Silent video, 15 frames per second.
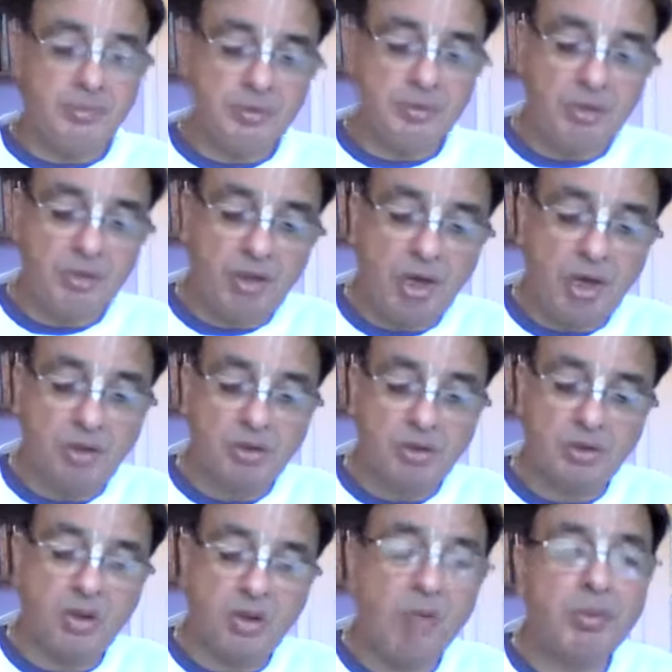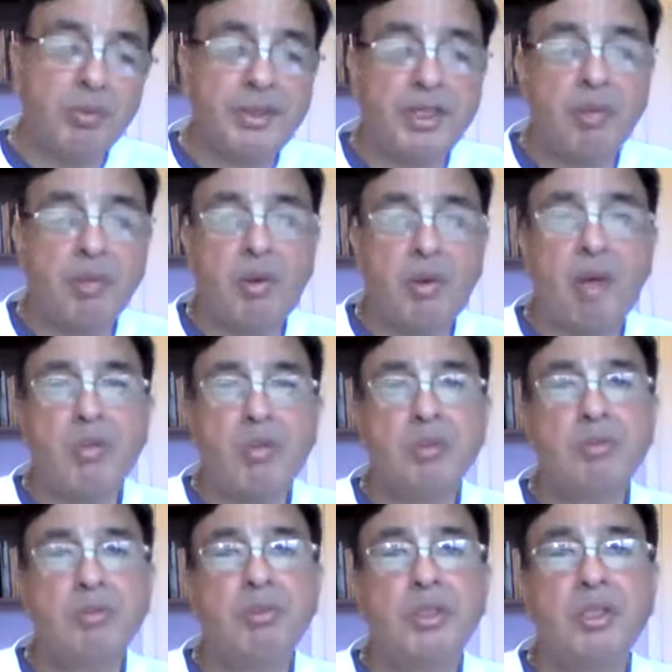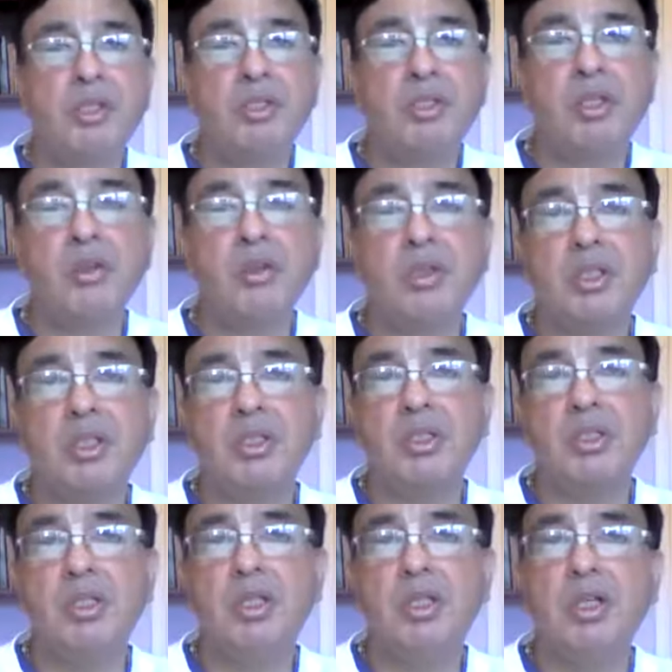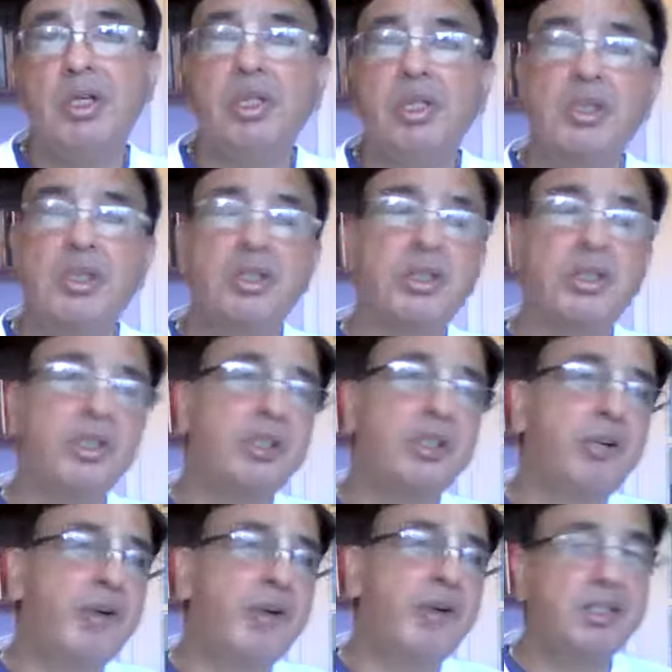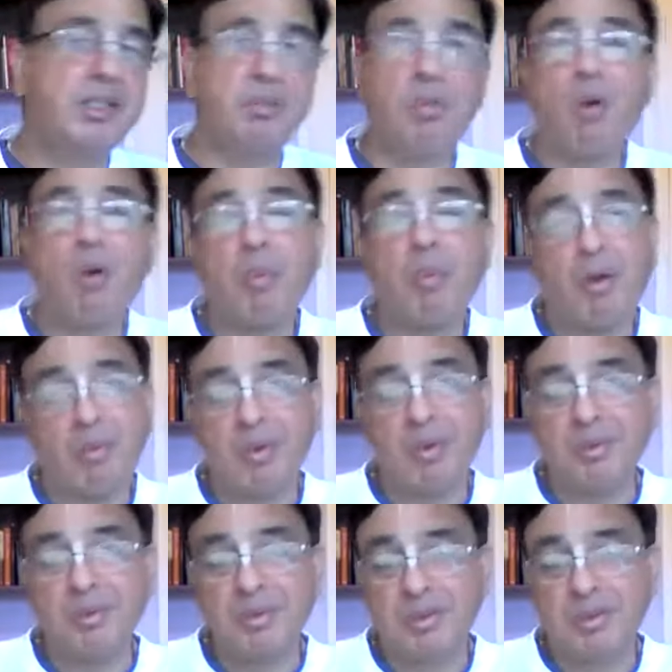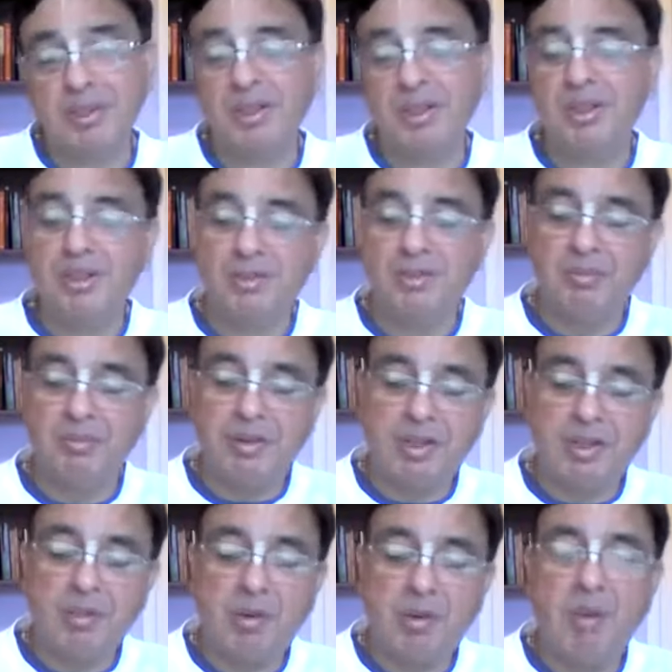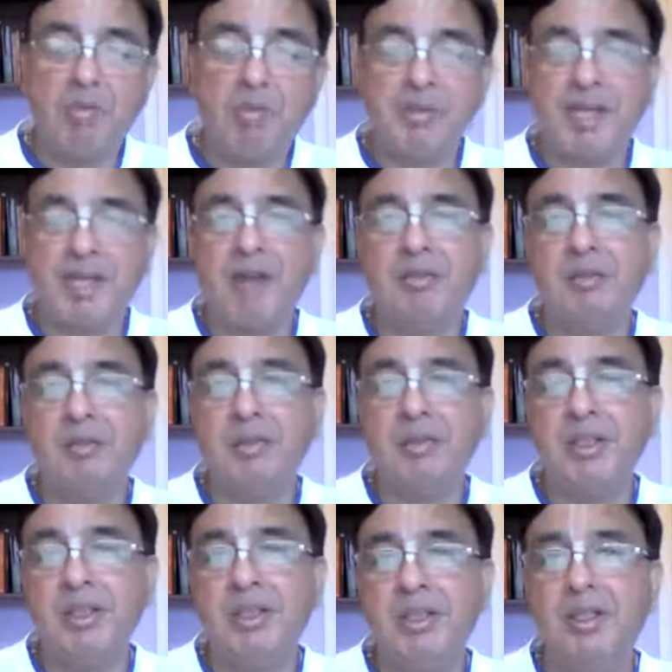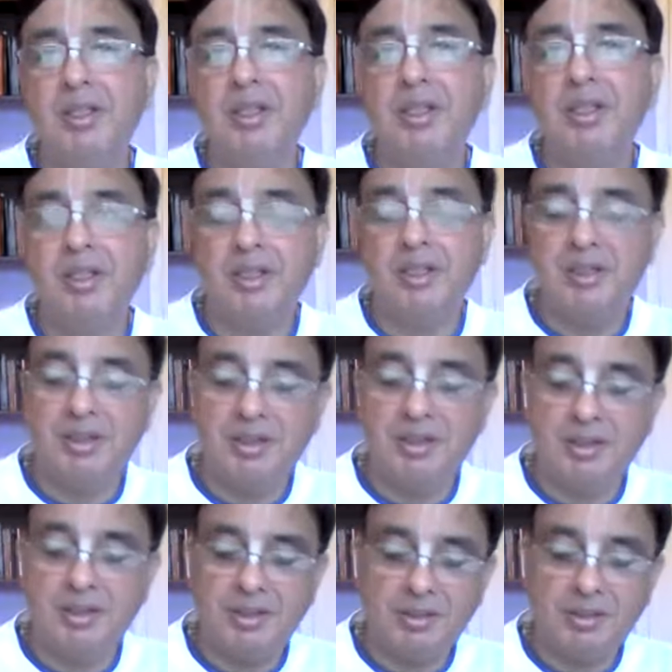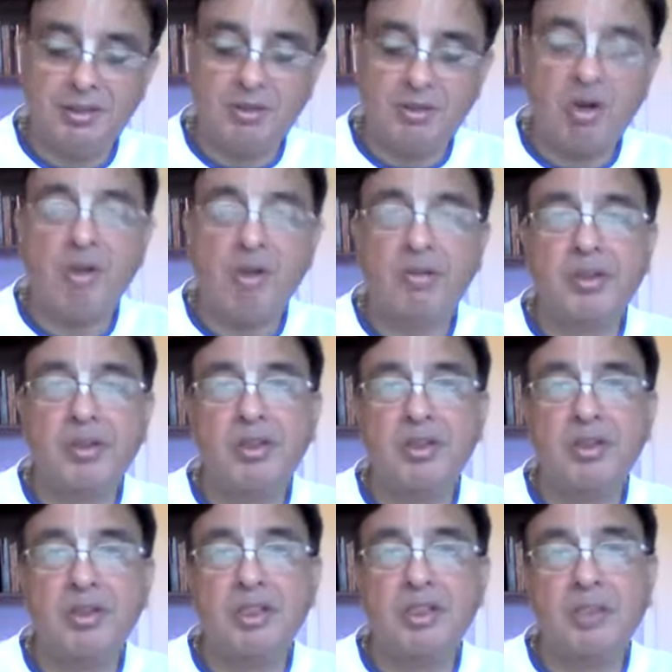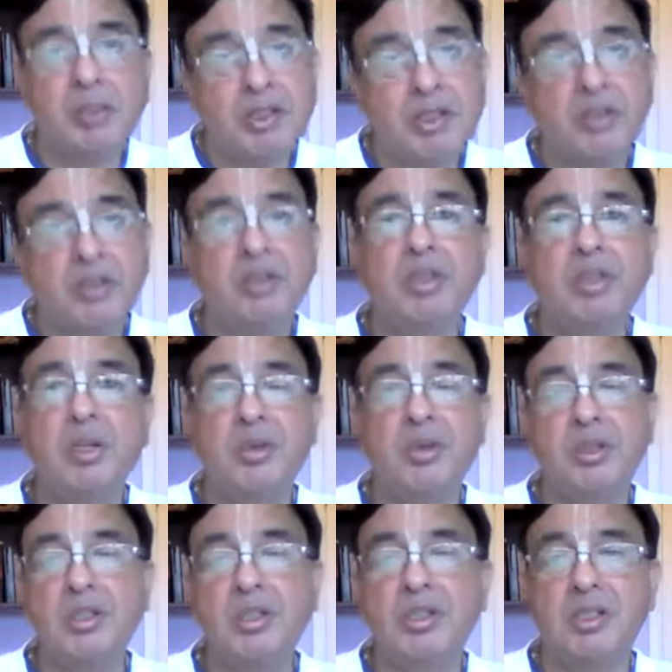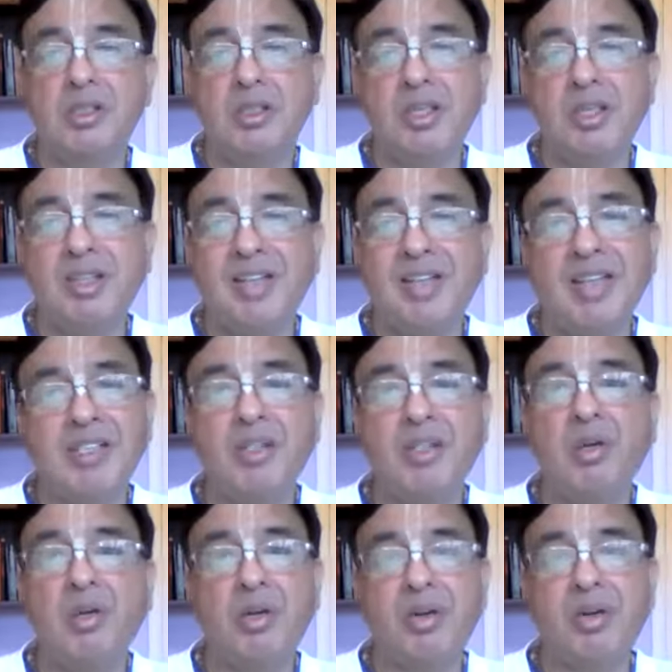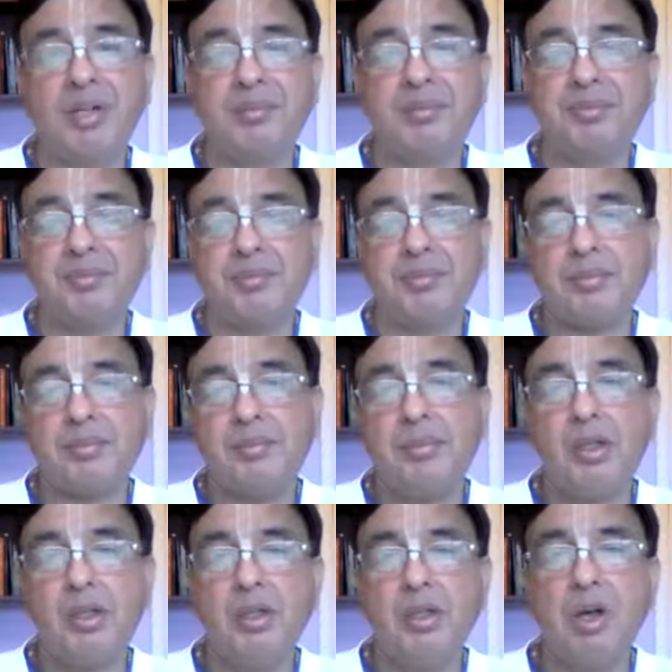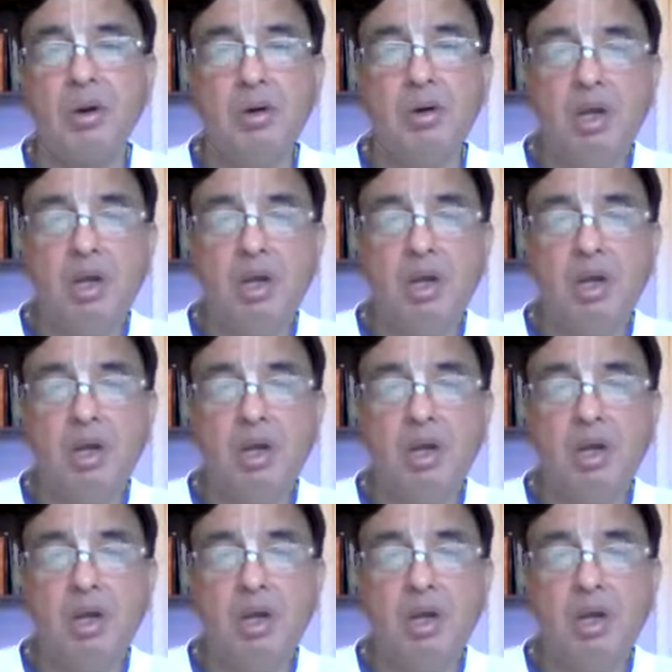You can't solve material problems with material solutions, because it just creates more problems. Material problems have to be solved with spiritual solutions. And that's the only way. Now,